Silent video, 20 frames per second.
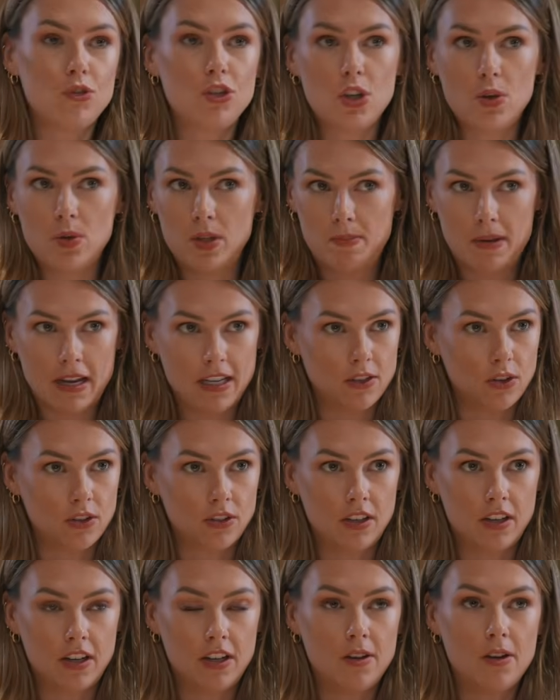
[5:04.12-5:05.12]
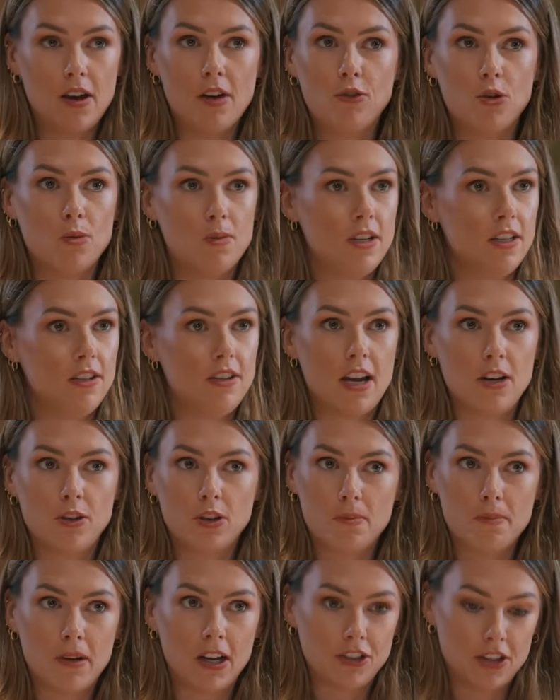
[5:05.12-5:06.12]
2 is based on a former internal
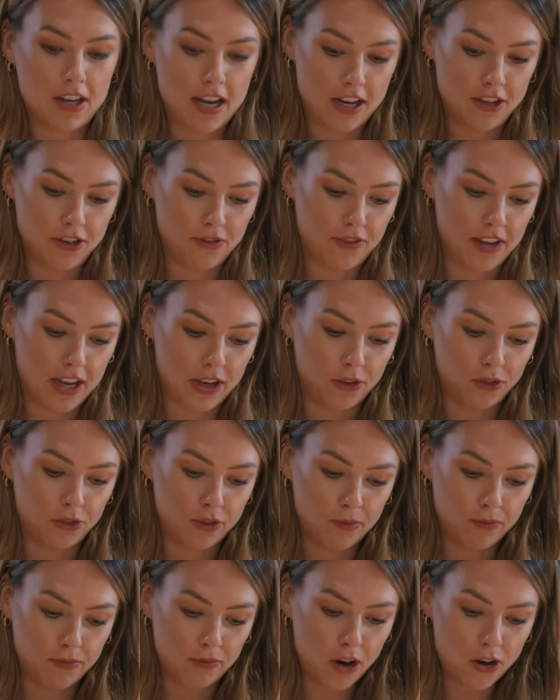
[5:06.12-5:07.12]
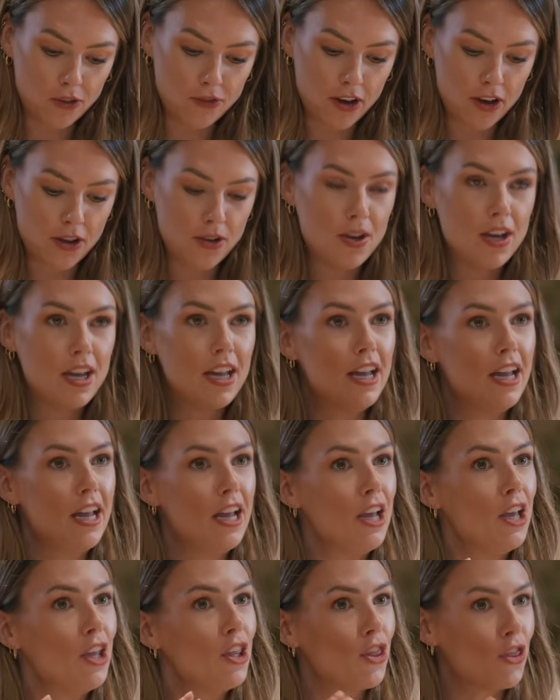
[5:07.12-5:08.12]
combustion engine vehicle from Volvo.
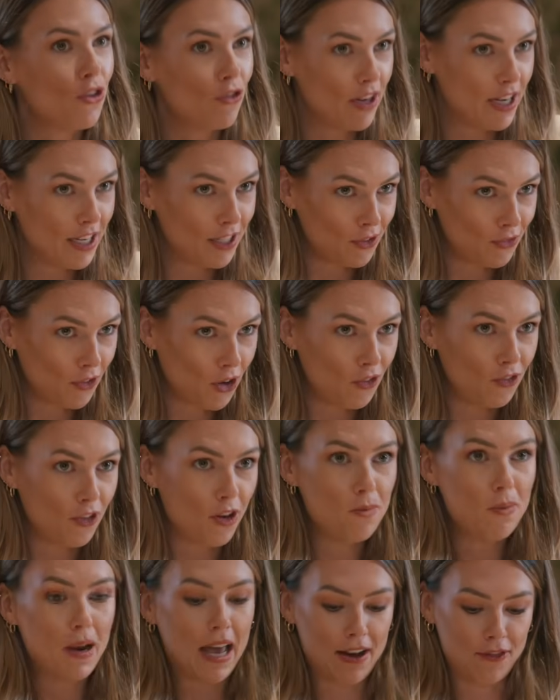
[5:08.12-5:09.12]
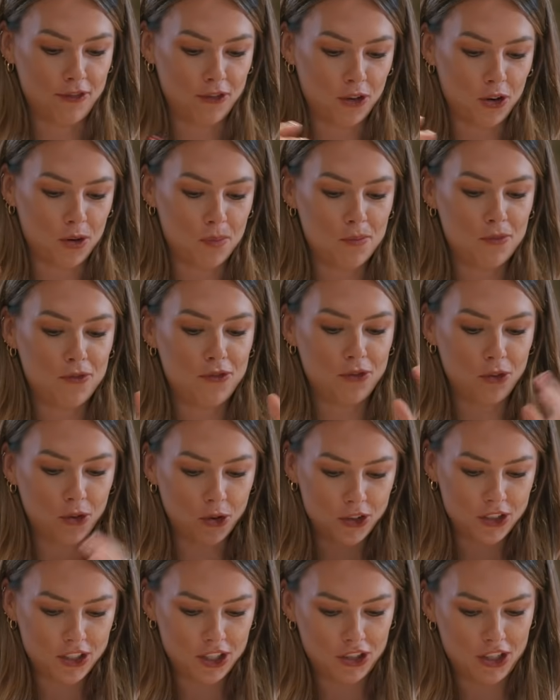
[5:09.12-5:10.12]
3 is a Volvo platform.
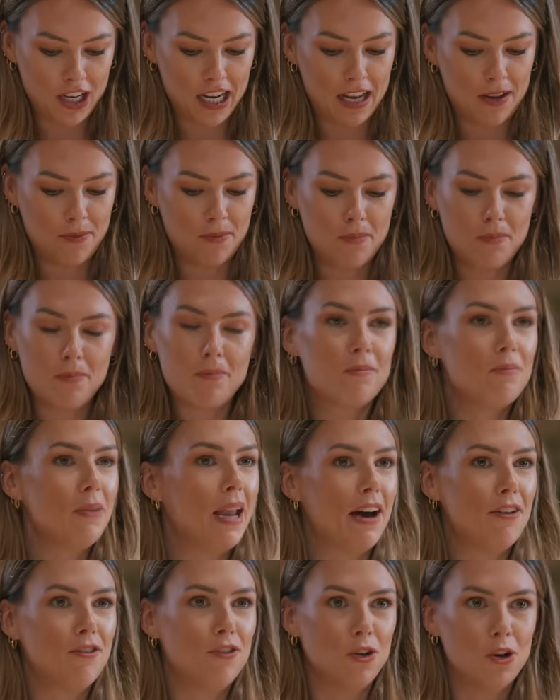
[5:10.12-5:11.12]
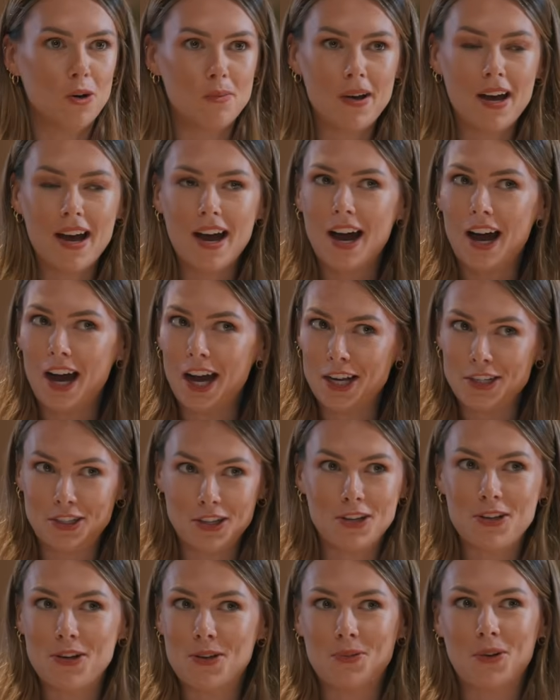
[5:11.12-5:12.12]
4 is a Geely platform. I
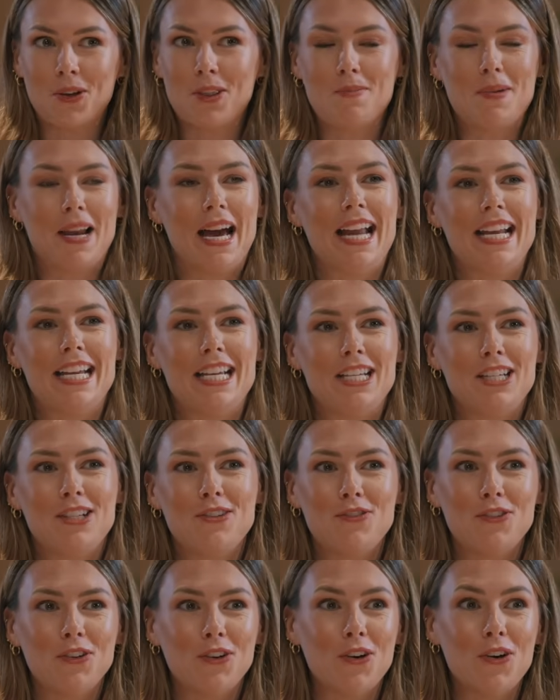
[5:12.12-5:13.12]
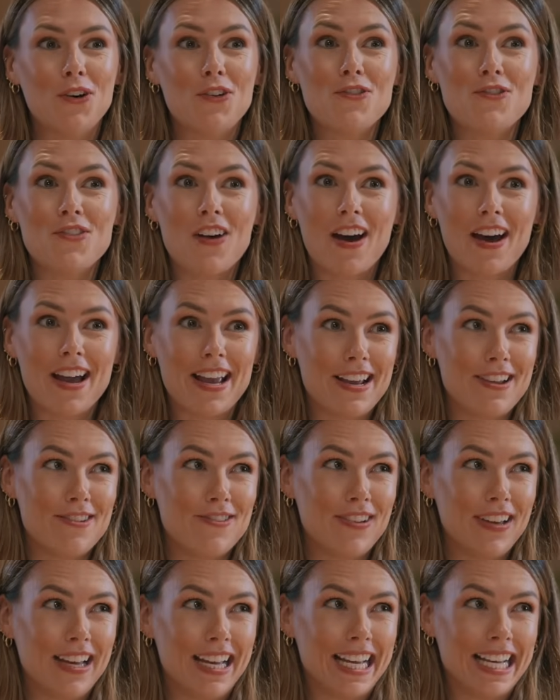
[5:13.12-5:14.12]
don't know what the plan is for
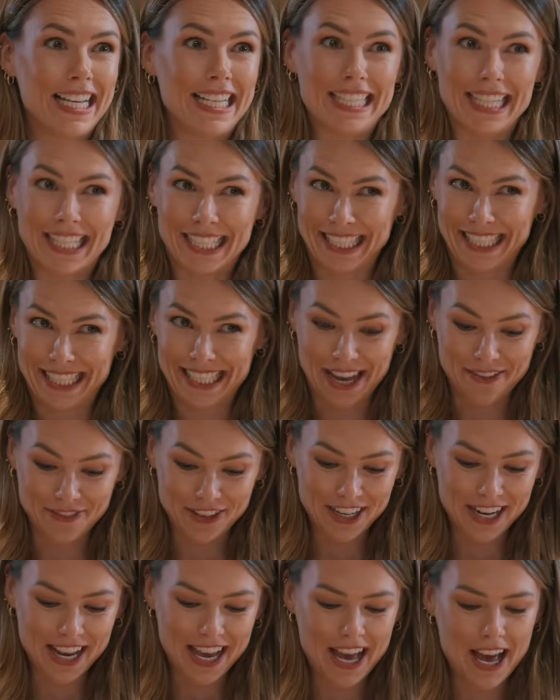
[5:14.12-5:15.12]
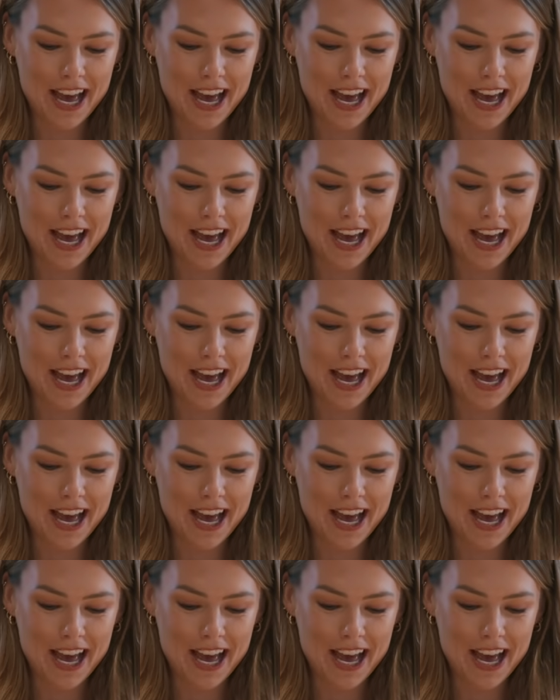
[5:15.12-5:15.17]
5, 6 and 7.